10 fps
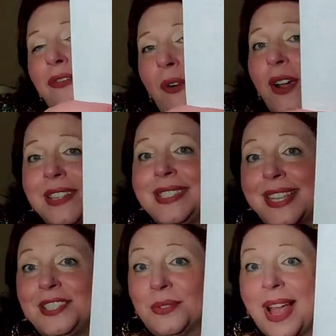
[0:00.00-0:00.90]
for
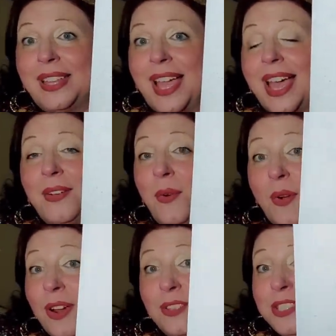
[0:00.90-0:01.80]
Cinderella
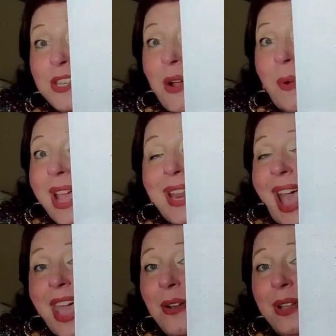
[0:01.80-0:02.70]
or Snow White.
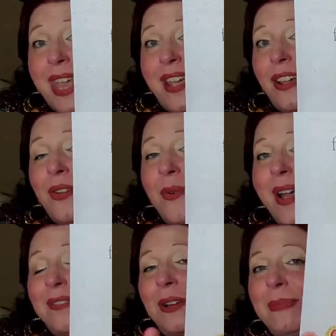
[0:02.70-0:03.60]
I don't care,
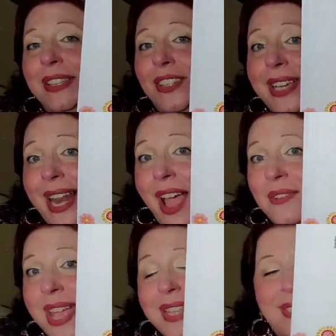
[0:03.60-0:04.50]
whoever. But look at
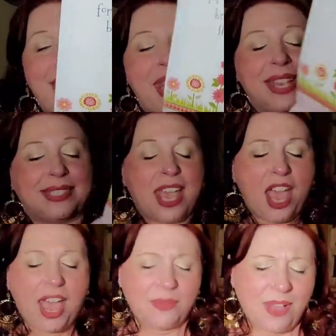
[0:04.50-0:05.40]
how nice that is.
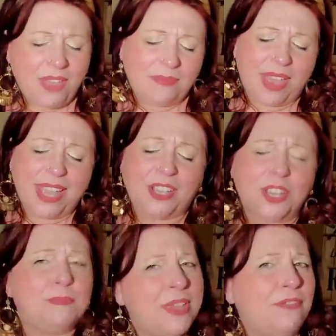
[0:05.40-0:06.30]
Well, it
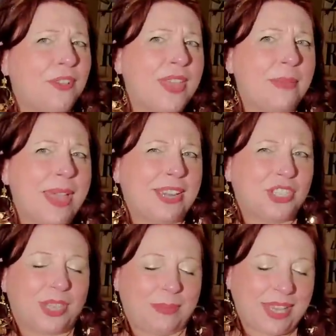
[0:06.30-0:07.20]
could be for them,
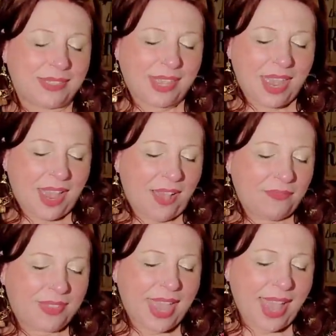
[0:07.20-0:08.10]
actually, because
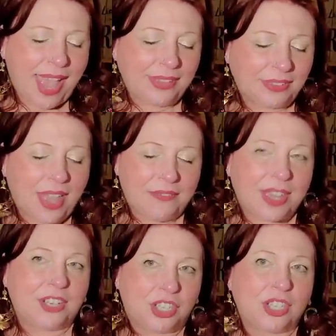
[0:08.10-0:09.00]
they had
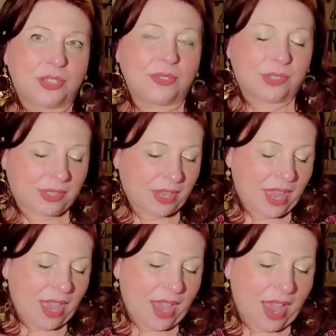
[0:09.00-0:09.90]
love issues.
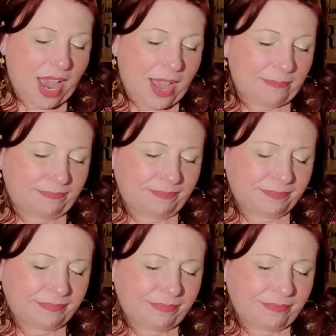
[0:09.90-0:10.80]
Um,
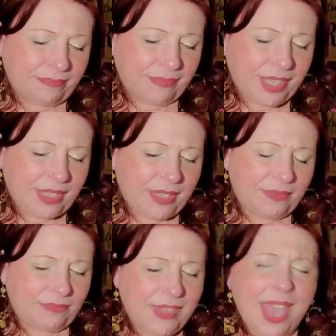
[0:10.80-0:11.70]

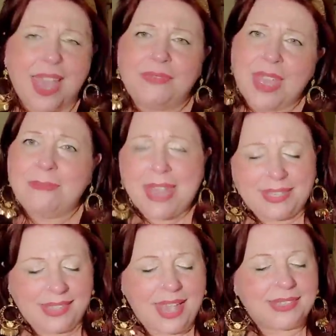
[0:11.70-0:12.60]
yeah, that
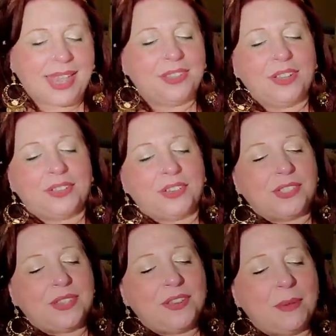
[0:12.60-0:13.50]
makes sense. And look,
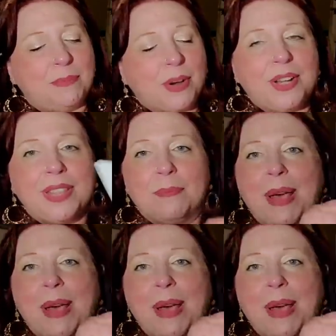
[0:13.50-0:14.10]
there's even a bird in the